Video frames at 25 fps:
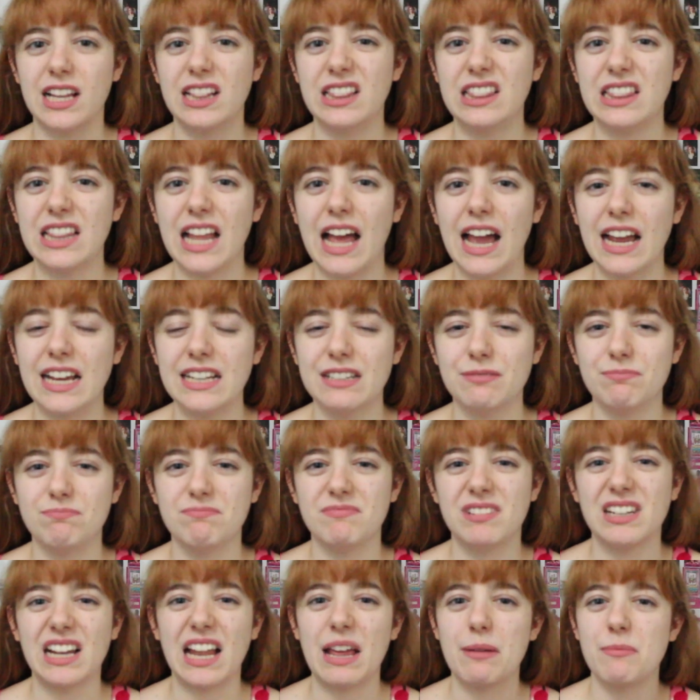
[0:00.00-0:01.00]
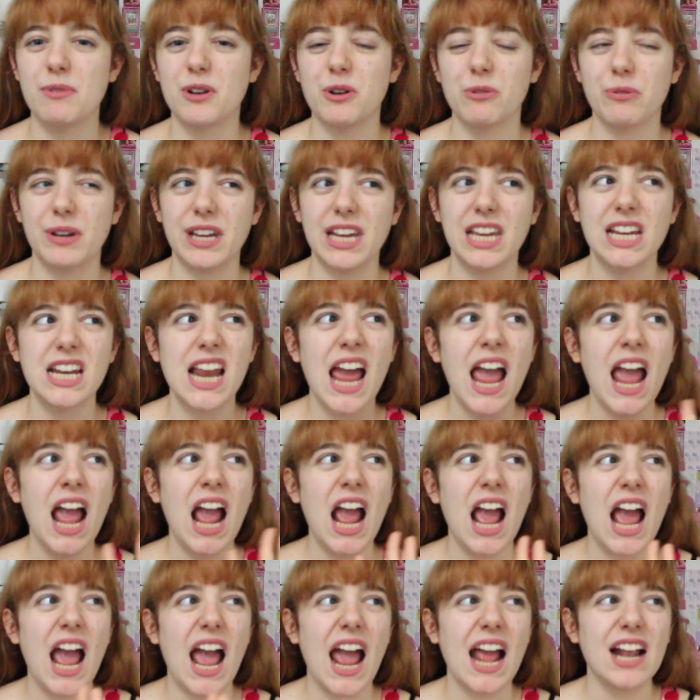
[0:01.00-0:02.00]
a light lime green,
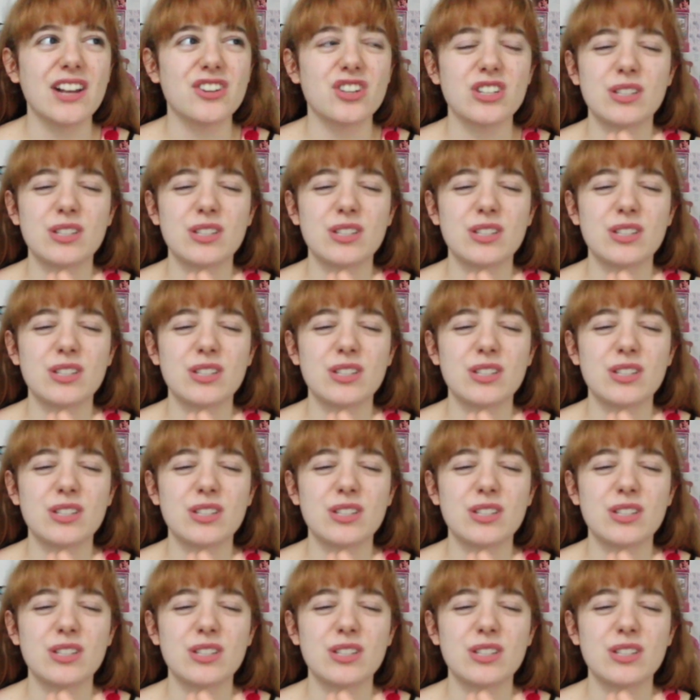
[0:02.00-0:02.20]
and